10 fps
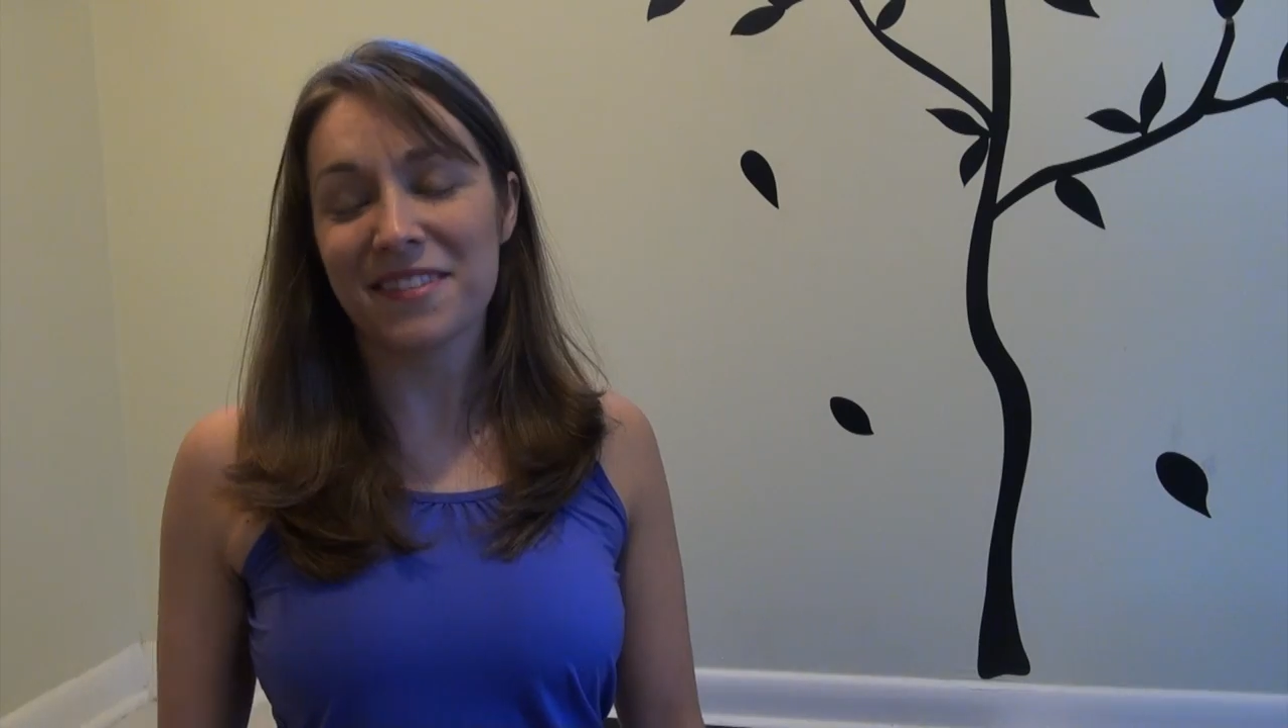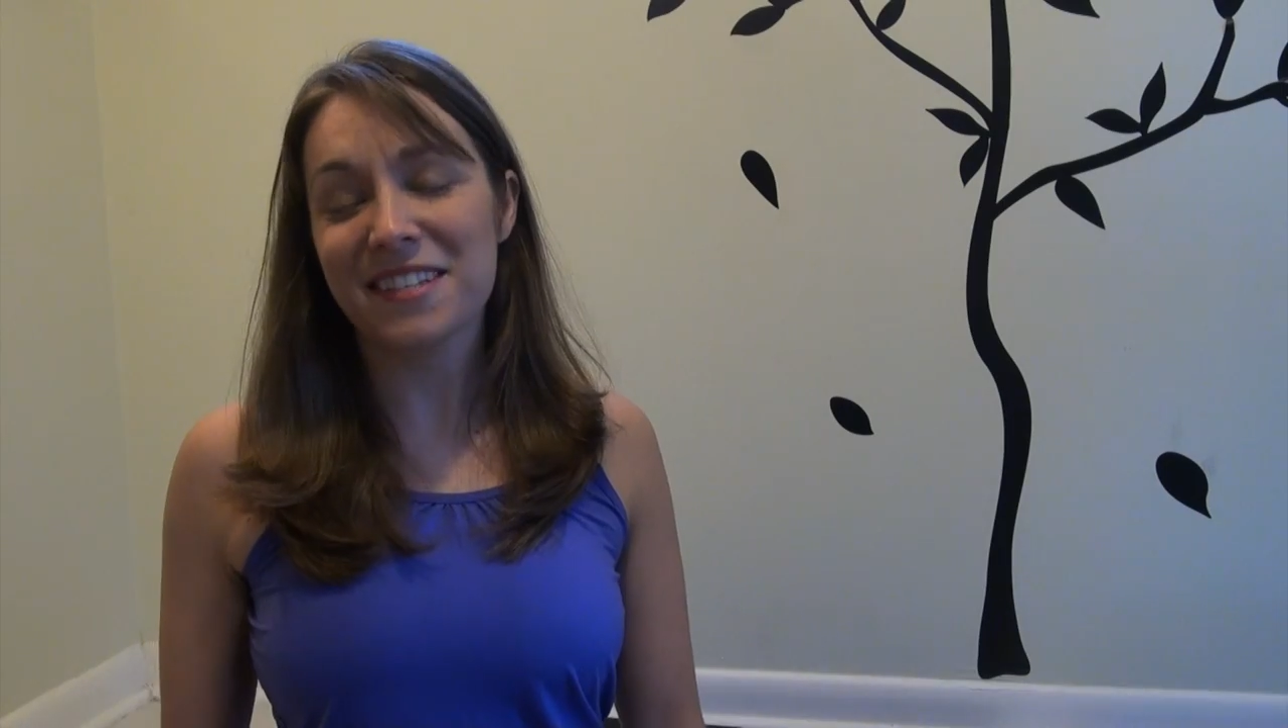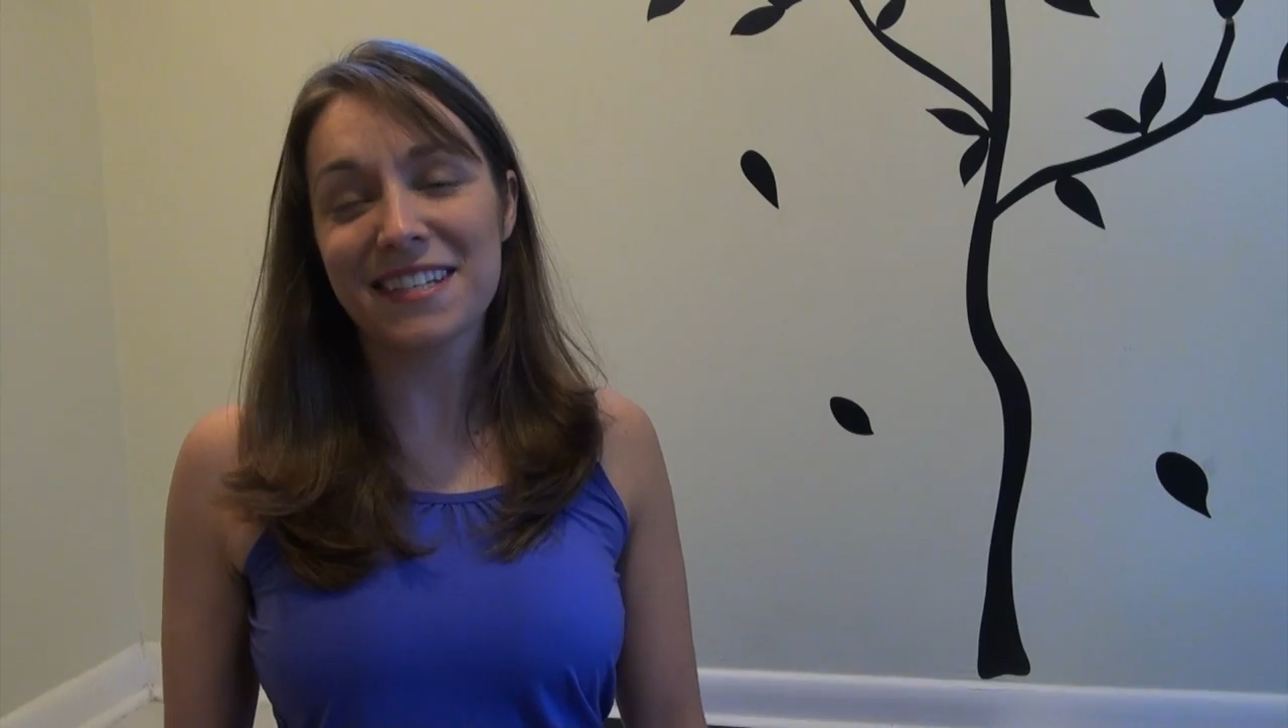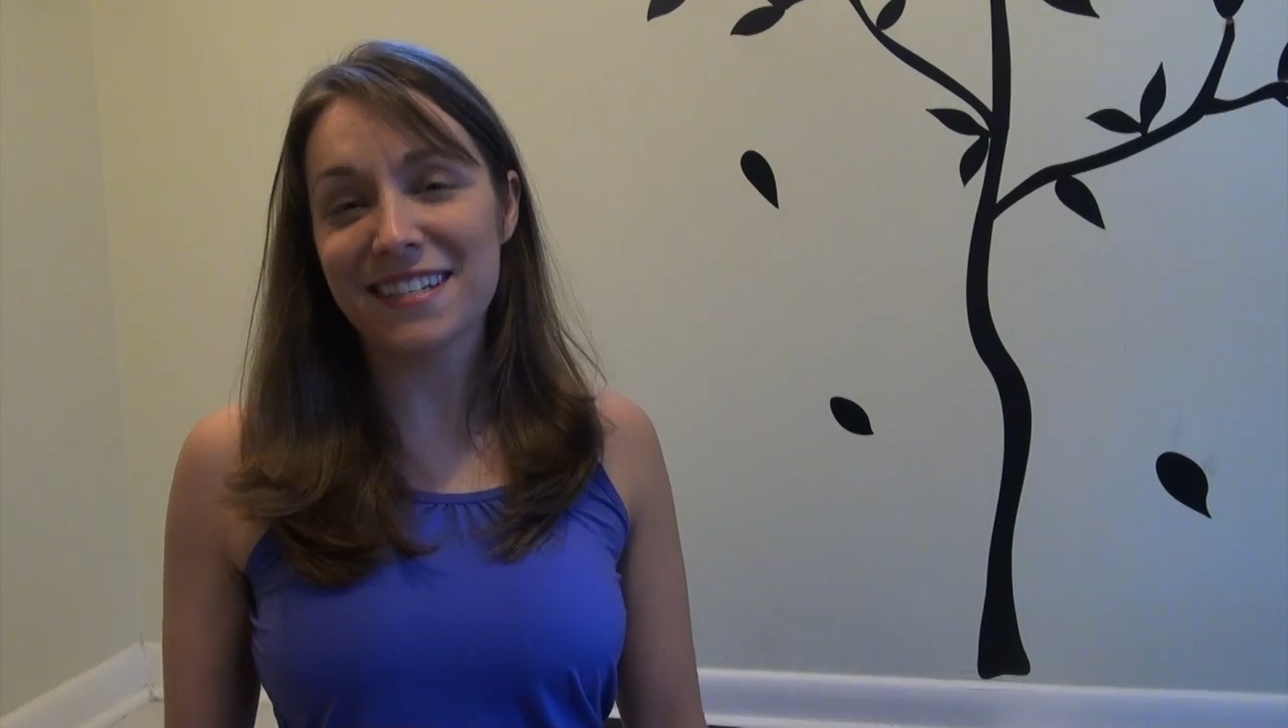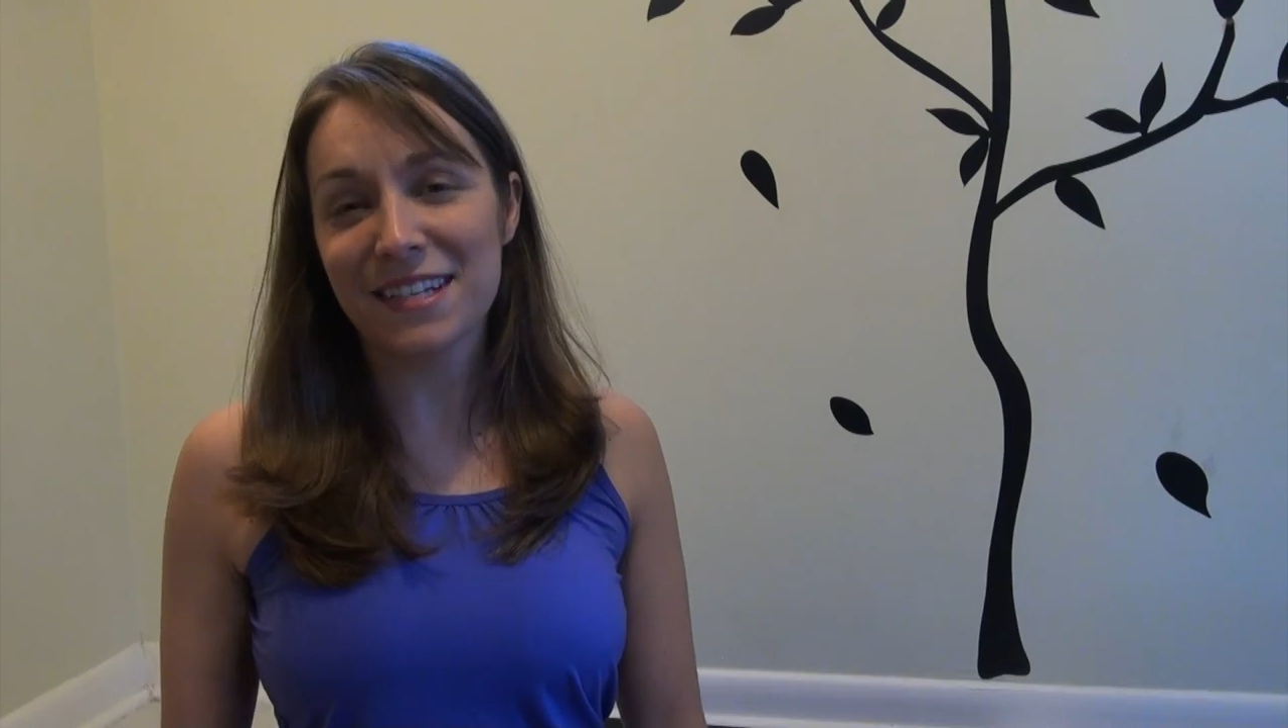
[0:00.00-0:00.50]

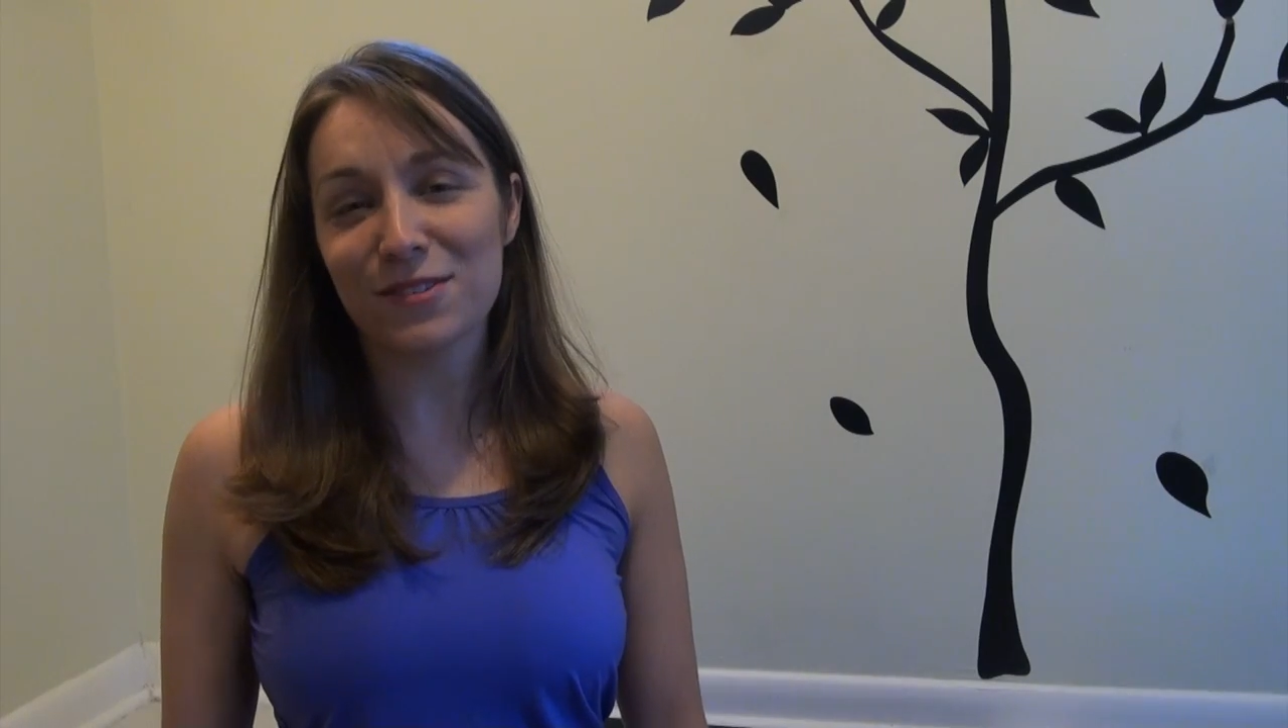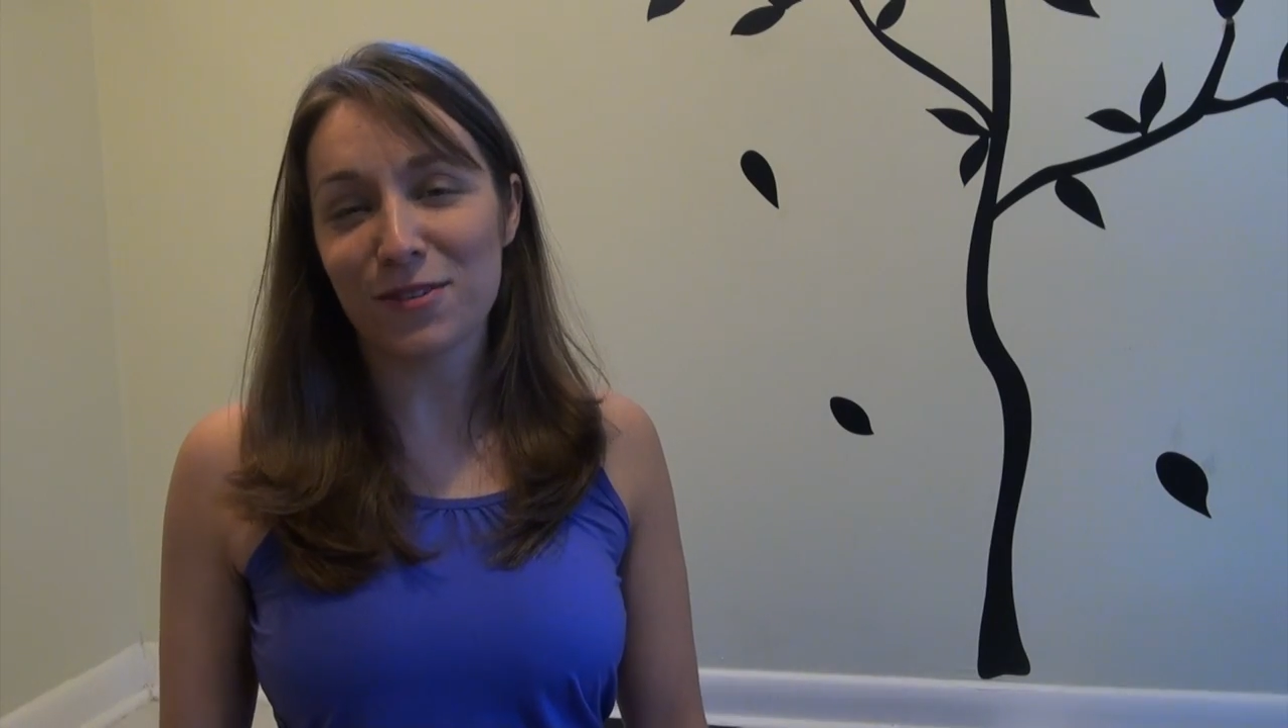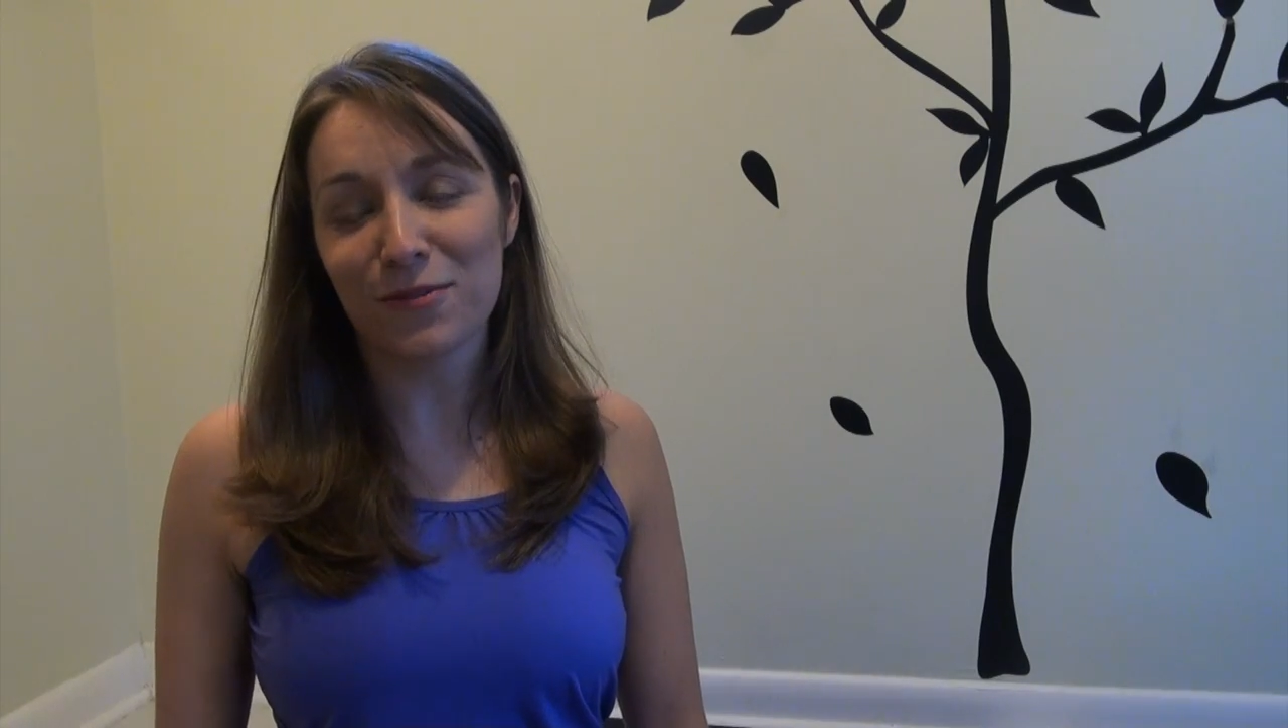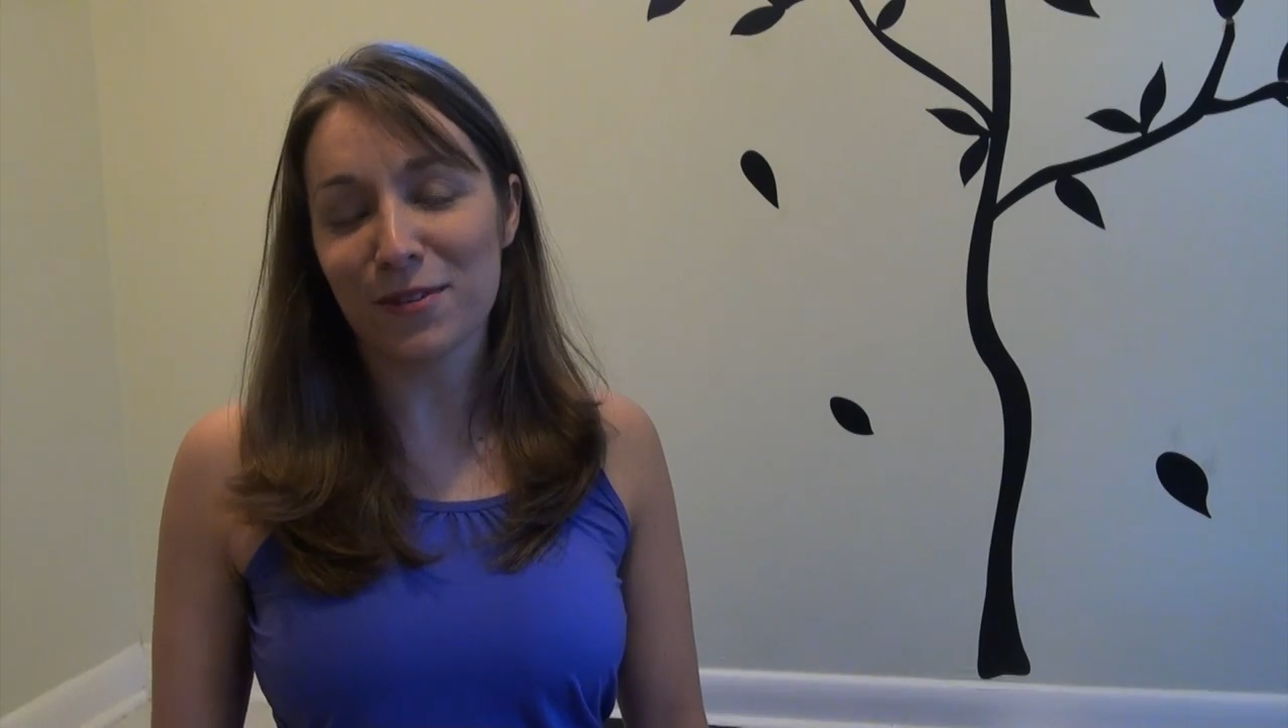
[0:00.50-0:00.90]
The details aren't